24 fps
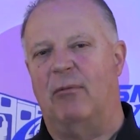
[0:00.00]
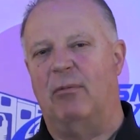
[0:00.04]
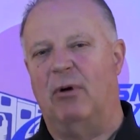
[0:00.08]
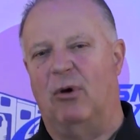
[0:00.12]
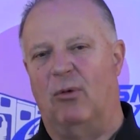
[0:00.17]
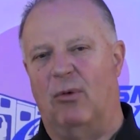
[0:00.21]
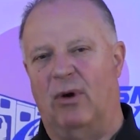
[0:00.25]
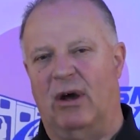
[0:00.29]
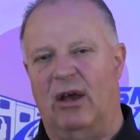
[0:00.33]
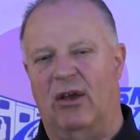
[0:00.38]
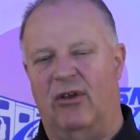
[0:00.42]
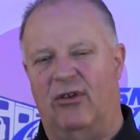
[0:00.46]
but
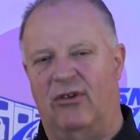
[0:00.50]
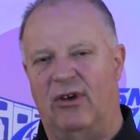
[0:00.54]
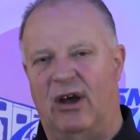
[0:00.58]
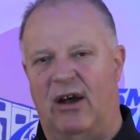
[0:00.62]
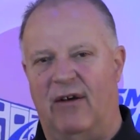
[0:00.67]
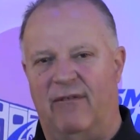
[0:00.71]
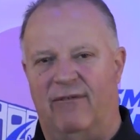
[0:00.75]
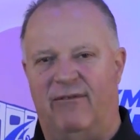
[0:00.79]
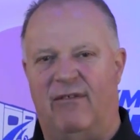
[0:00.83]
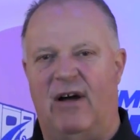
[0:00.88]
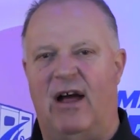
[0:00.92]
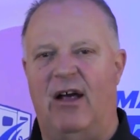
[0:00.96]
we're going to
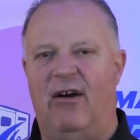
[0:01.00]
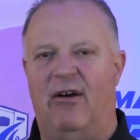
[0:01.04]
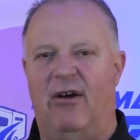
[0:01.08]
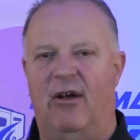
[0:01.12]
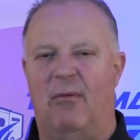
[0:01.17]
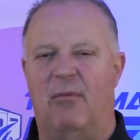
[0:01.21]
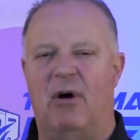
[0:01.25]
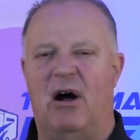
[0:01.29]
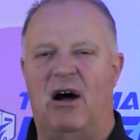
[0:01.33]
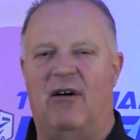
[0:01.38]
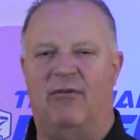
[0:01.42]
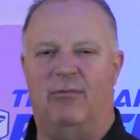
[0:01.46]
start firing
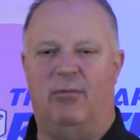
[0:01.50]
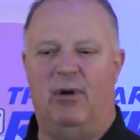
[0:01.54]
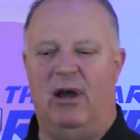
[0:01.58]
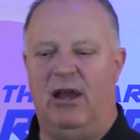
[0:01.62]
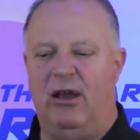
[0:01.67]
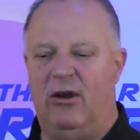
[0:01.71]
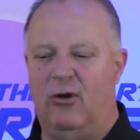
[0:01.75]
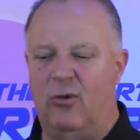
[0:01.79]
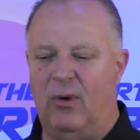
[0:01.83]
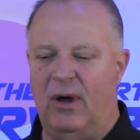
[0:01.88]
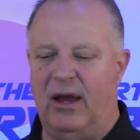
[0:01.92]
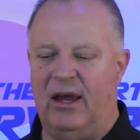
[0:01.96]
them off pretty
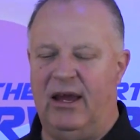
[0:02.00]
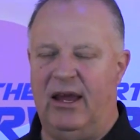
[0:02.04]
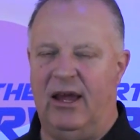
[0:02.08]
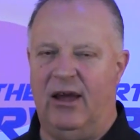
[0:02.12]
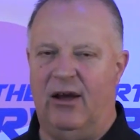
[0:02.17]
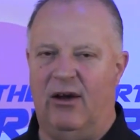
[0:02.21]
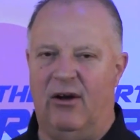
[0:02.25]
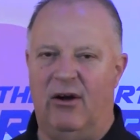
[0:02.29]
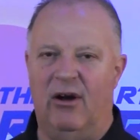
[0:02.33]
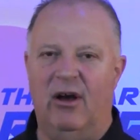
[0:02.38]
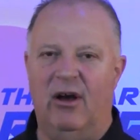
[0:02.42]
quick here,